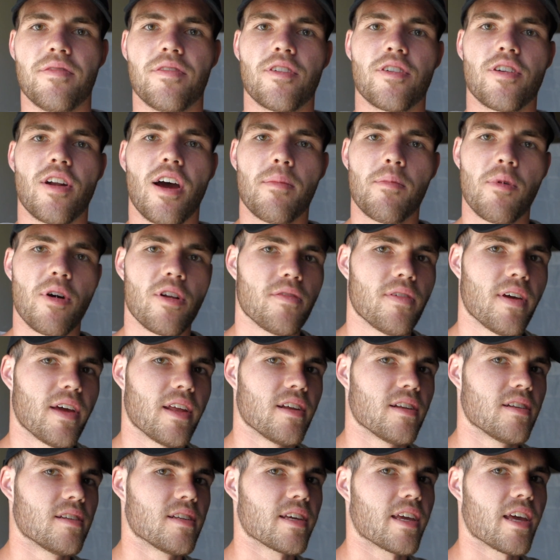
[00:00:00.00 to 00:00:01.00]
you're not
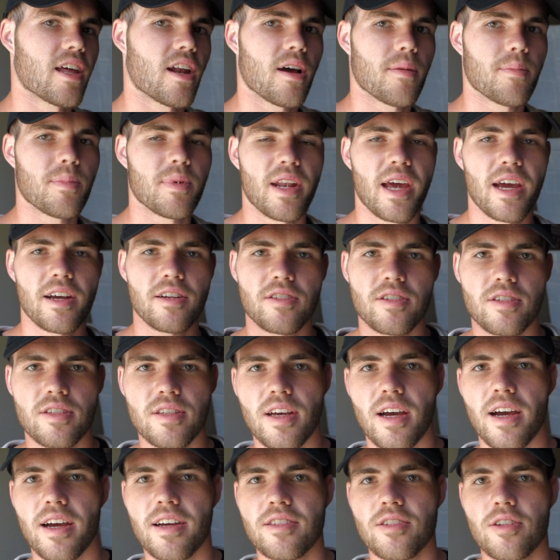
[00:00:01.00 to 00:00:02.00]
motivated to get up and
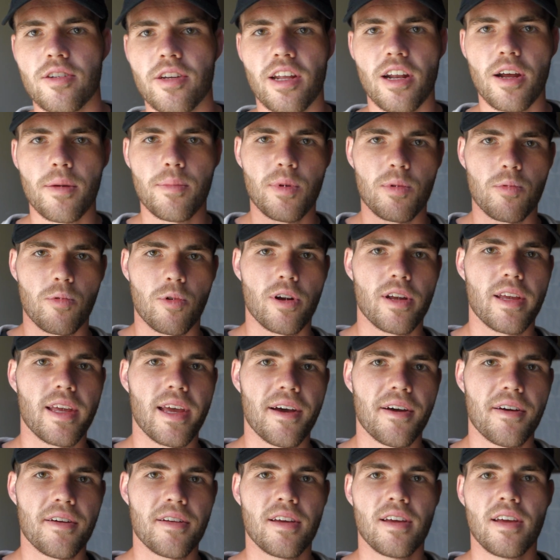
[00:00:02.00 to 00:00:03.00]
exercise or get up and work
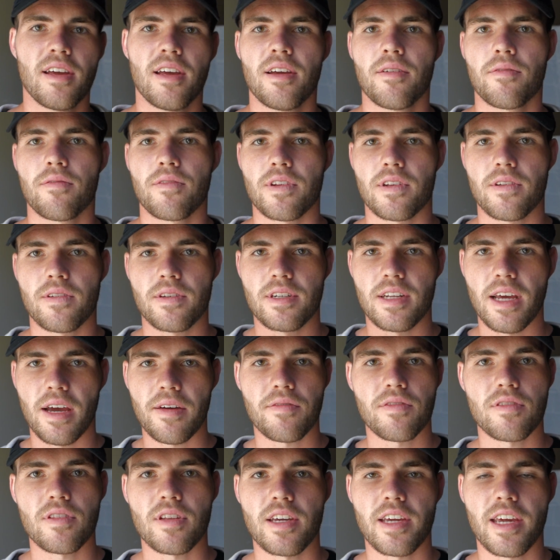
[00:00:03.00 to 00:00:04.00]
out,
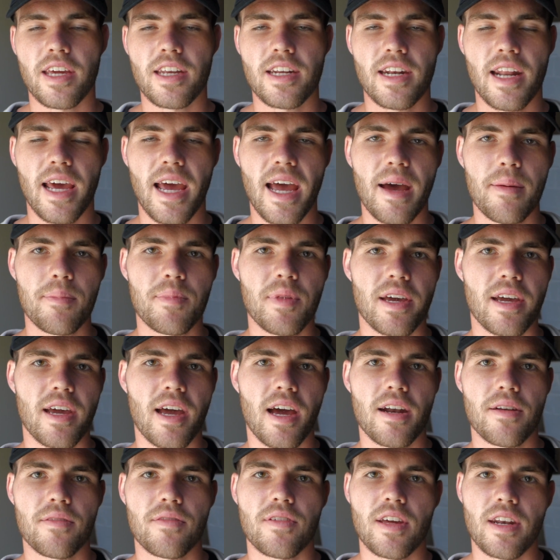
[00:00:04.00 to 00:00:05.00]
definitely get an app that
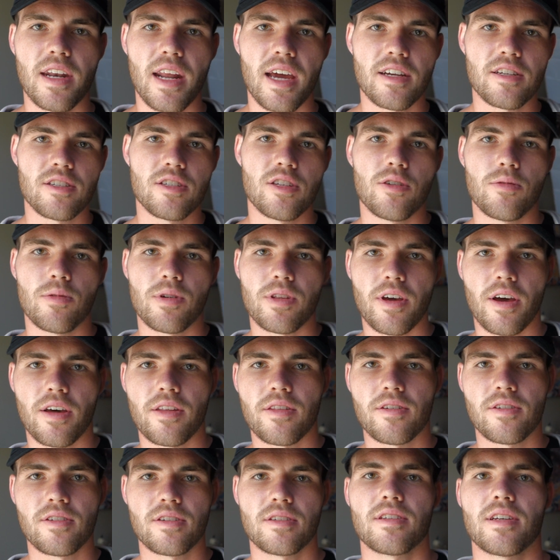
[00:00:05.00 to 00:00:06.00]
kind of connects you with
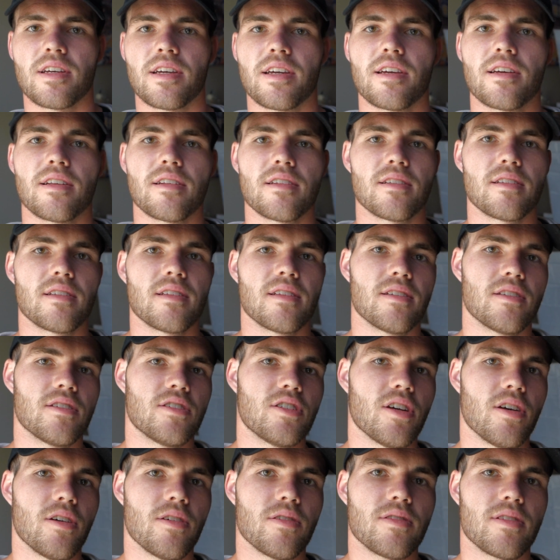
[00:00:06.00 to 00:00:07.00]
others and
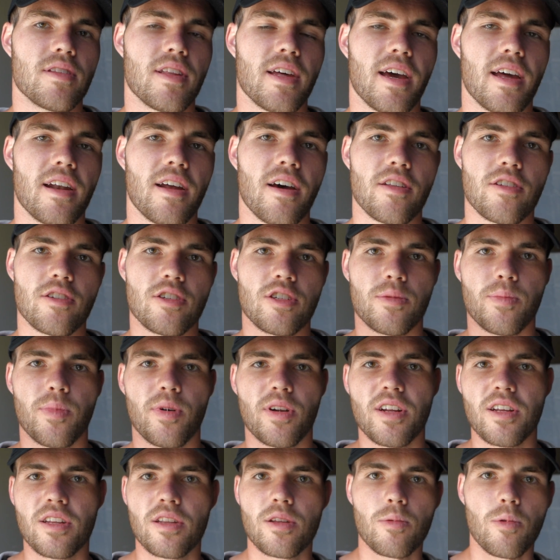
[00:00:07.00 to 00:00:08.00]
shows that others are
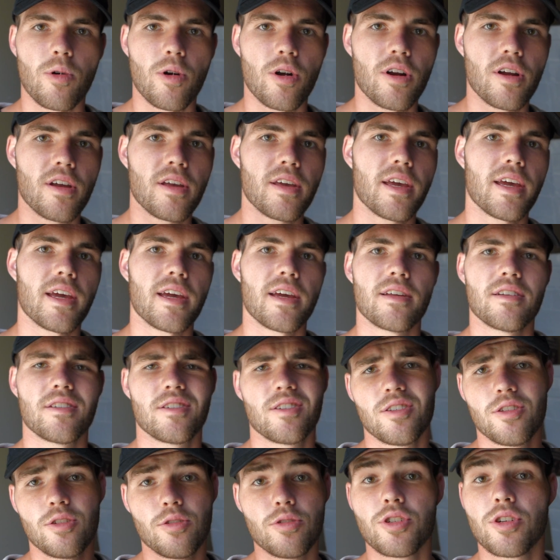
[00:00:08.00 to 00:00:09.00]
putting in the work and
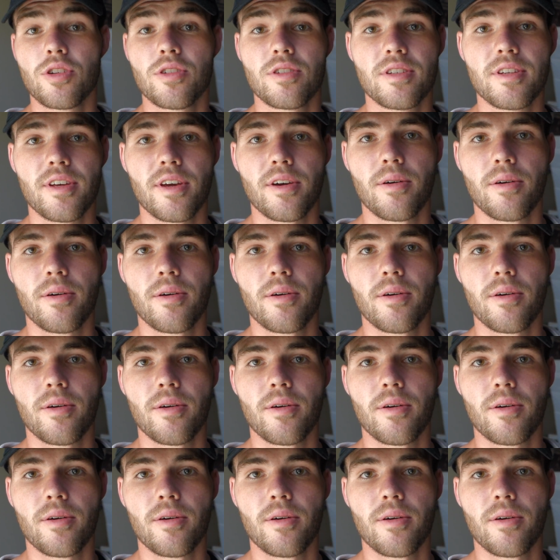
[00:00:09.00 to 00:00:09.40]
you should too.